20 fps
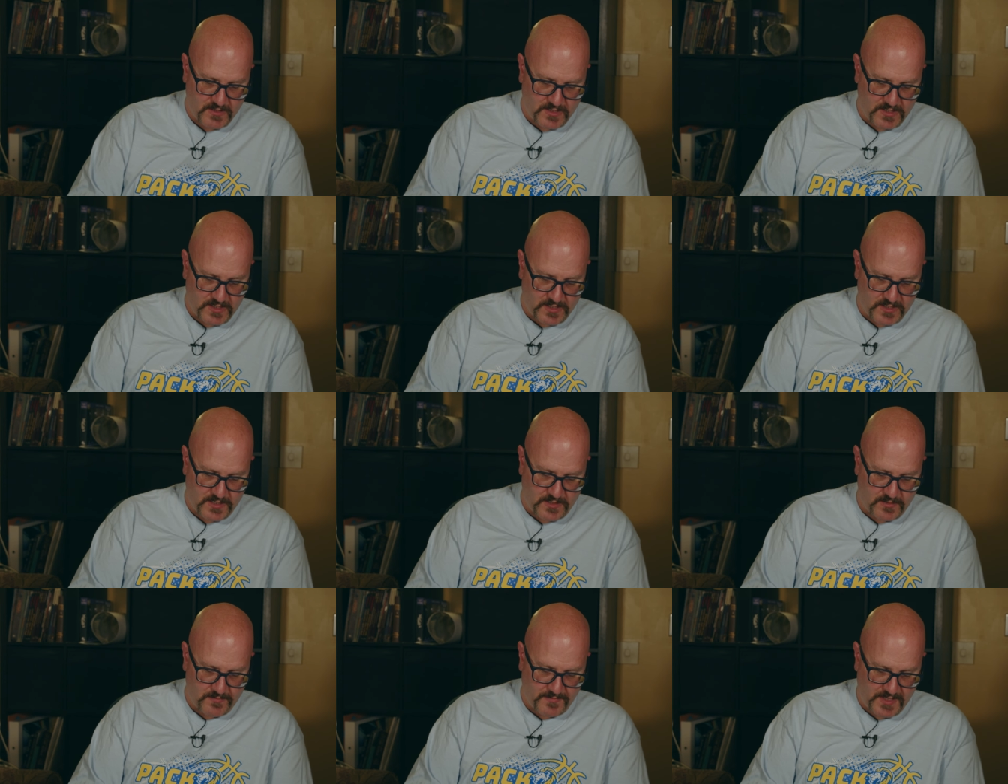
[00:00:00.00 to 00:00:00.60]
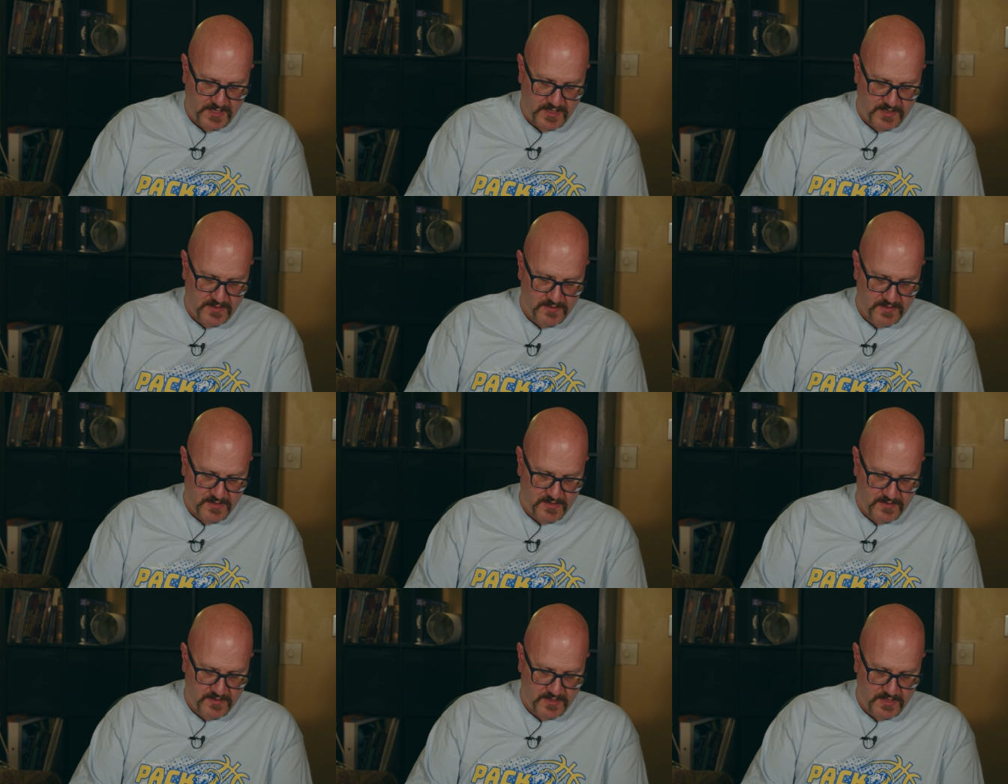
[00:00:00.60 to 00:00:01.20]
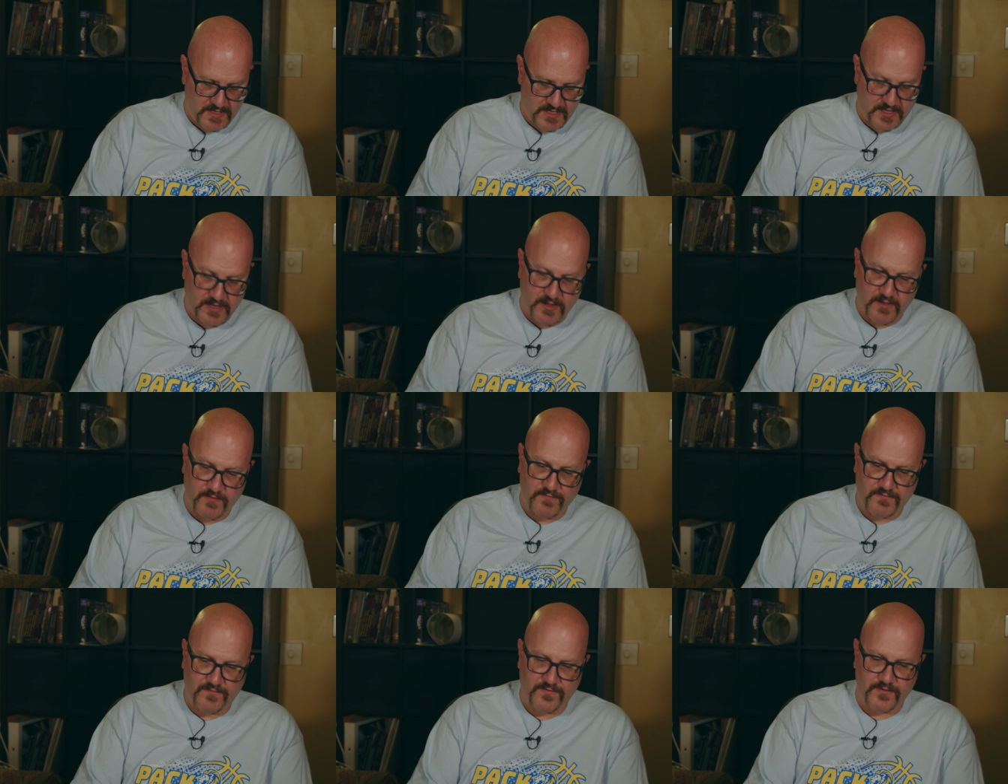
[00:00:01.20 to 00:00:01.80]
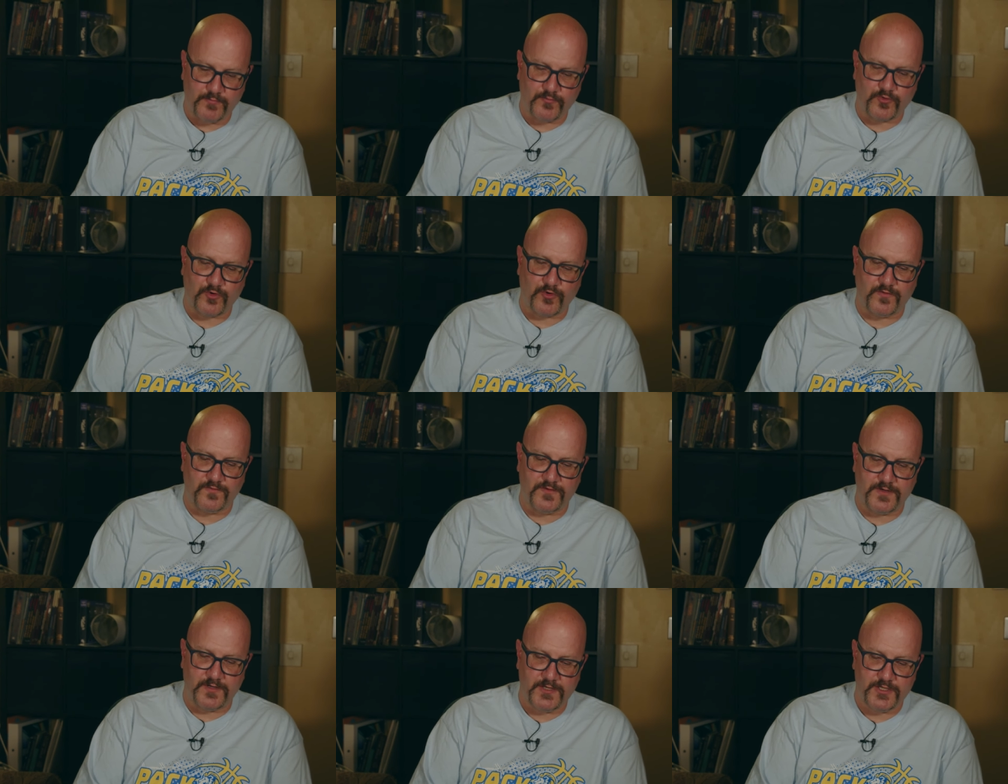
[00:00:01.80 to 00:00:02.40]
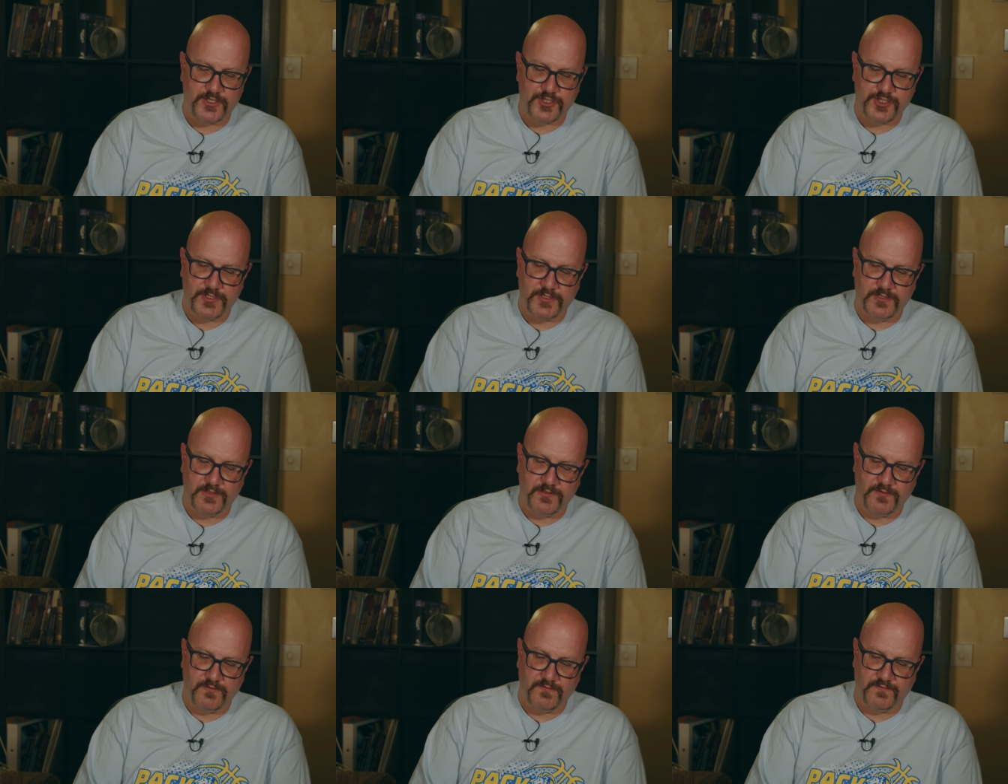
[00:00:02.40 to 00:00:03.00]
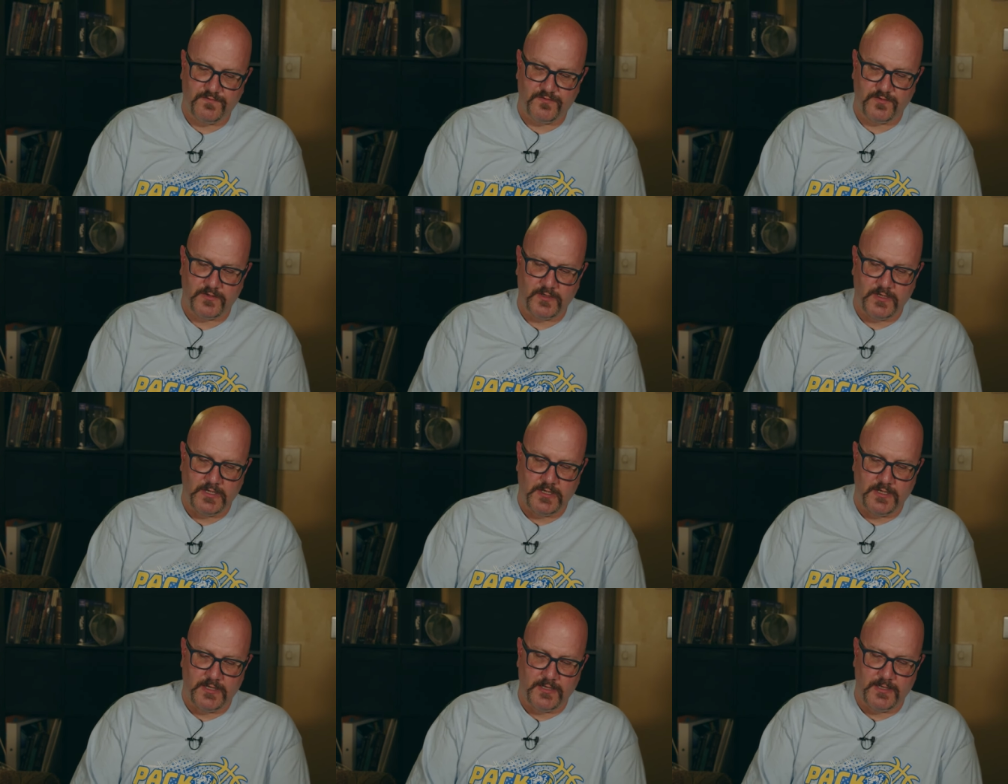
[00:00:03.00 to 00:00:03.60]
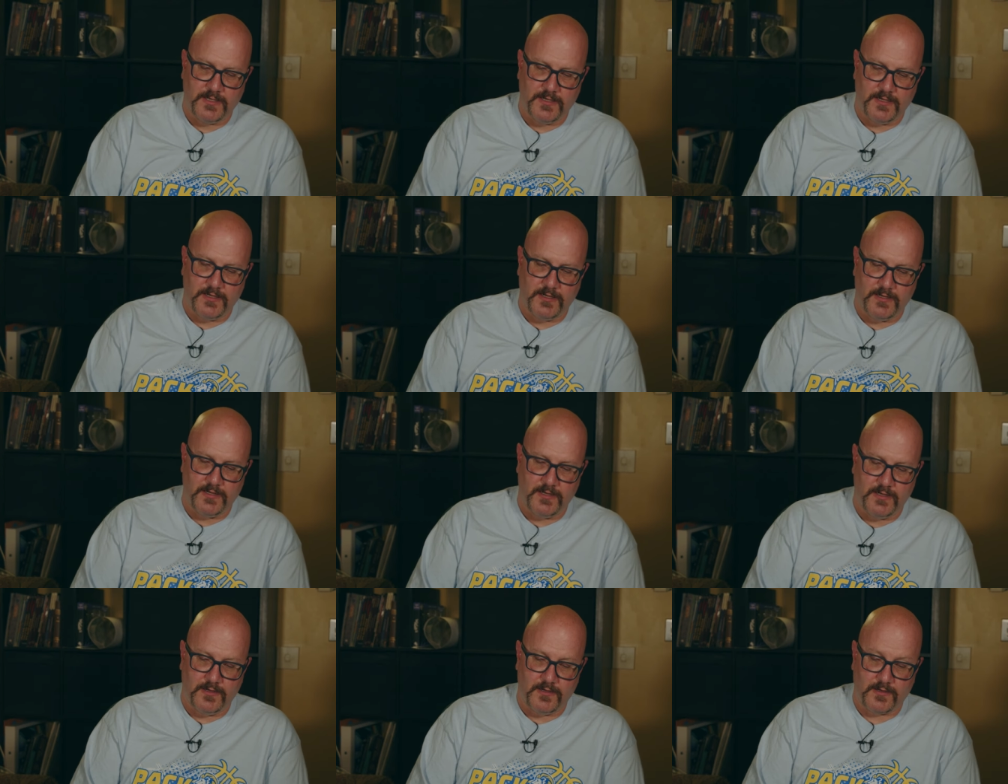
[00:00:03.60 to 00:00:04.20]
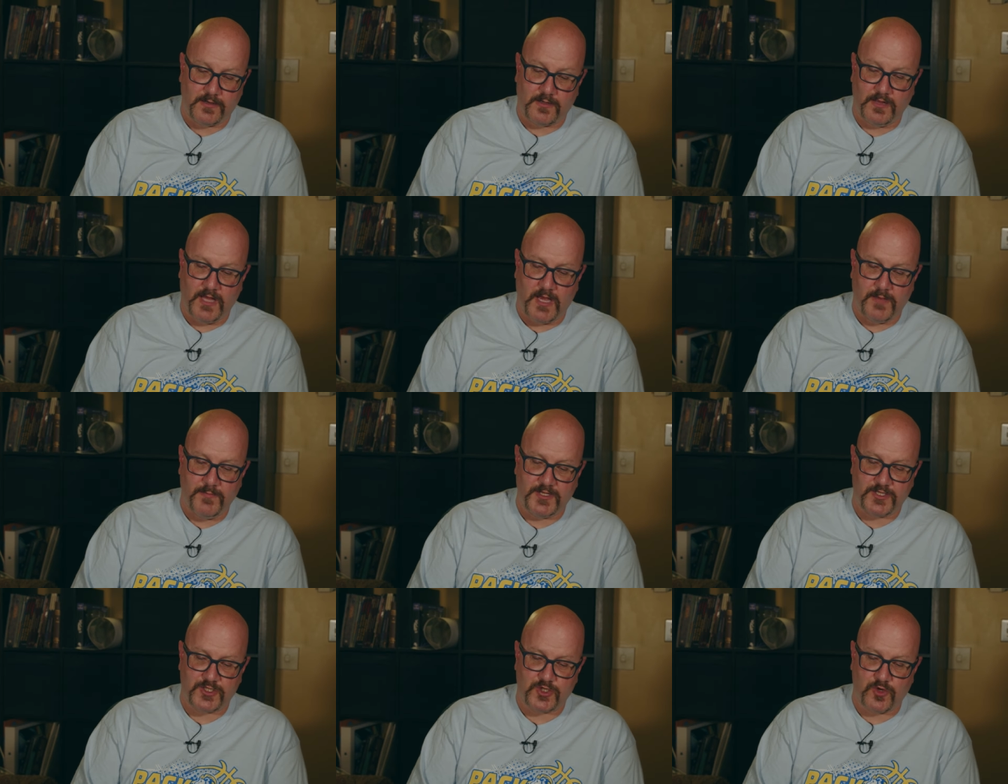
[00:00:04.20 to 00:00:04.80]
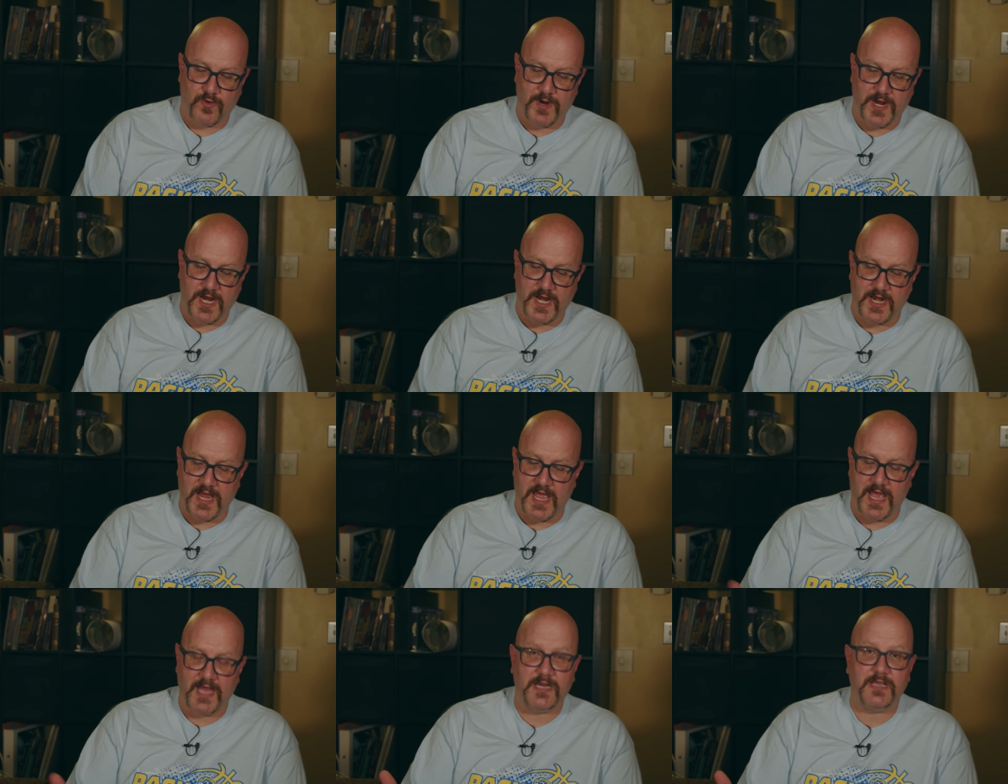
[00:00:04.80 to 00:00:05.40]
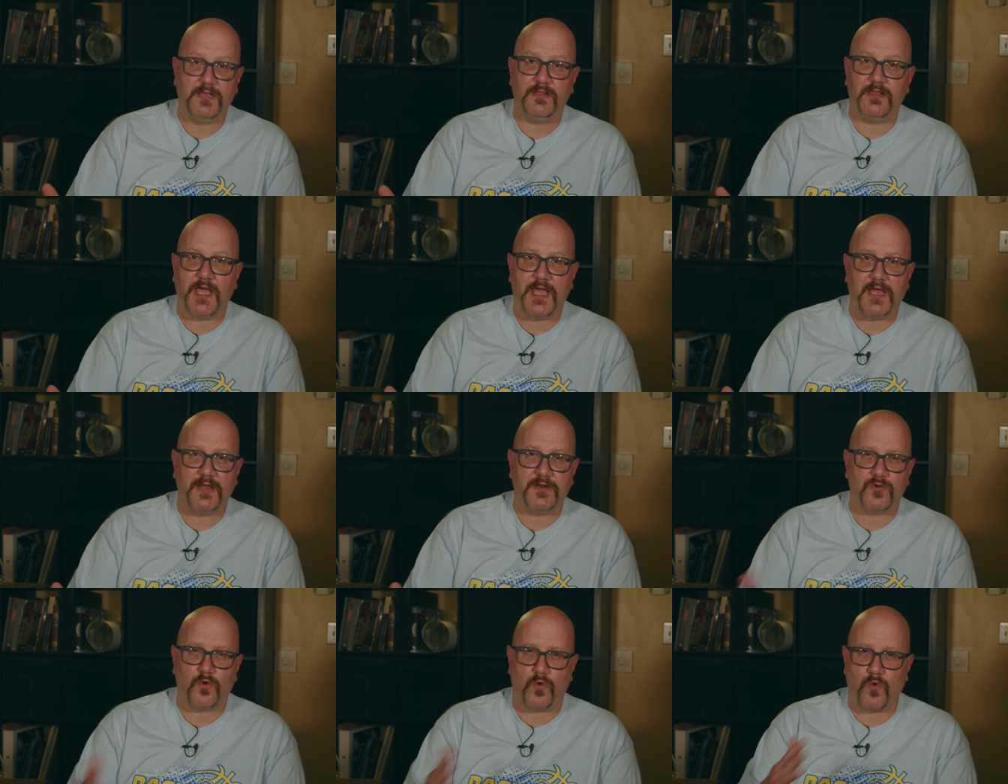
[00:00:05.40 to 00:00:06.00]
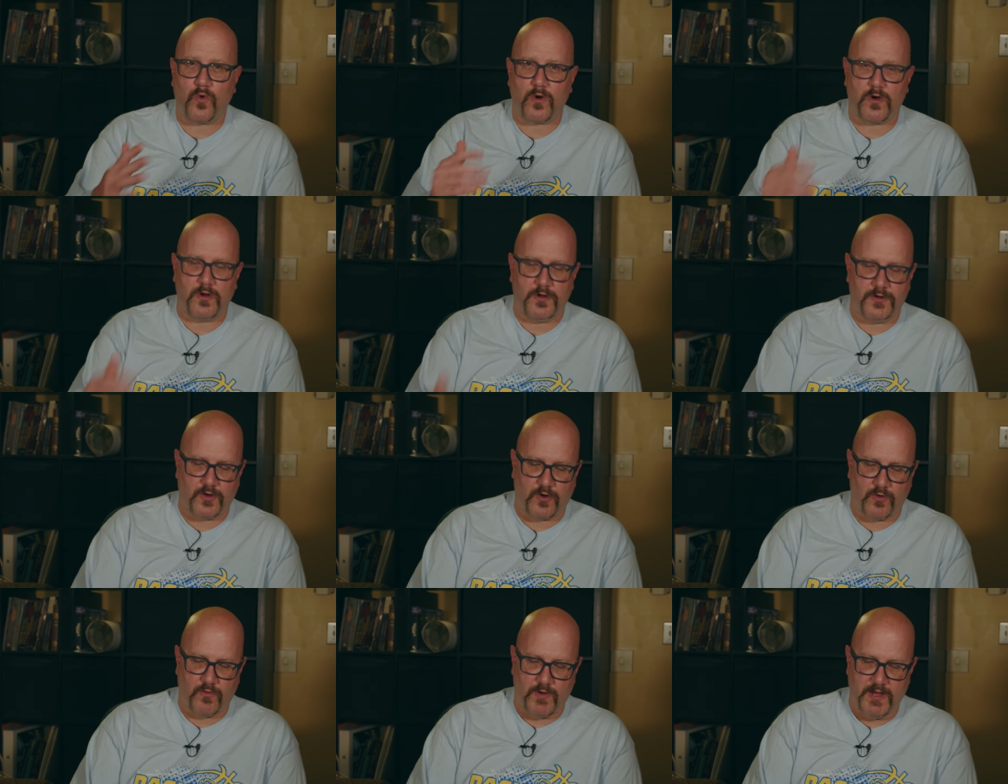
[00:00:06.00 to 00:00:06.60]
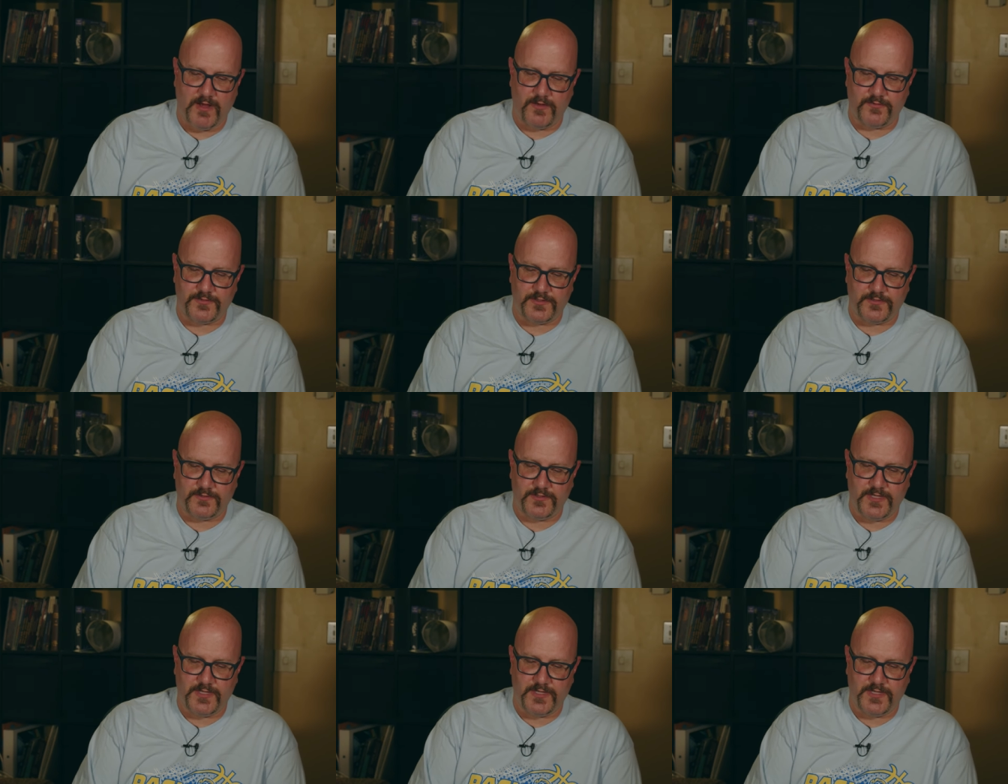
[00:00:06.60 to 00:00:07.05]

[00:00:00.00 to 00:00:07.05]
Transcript: Um, and then they have Improved Initiative, uh, Climate Terrain, any land or underground.